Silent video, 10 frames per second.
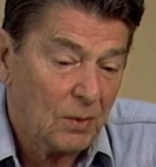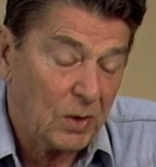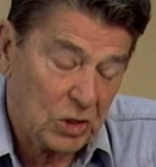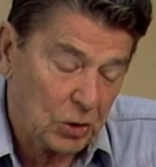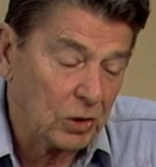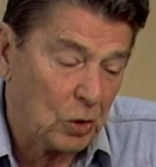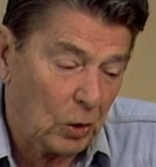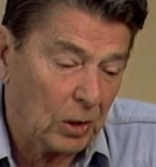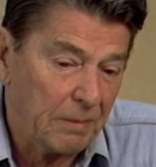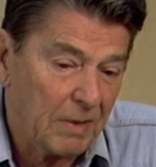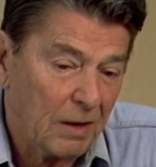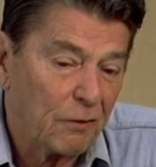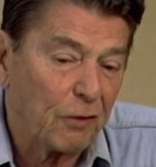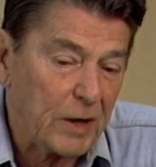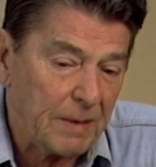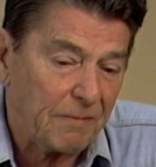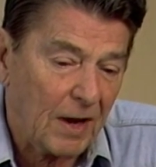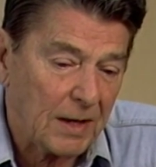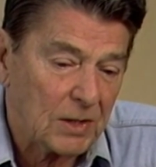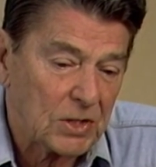We should call them freedom
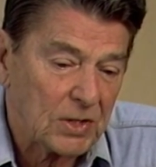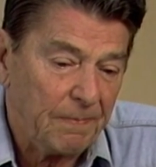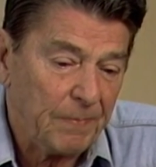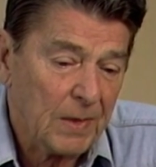fighters.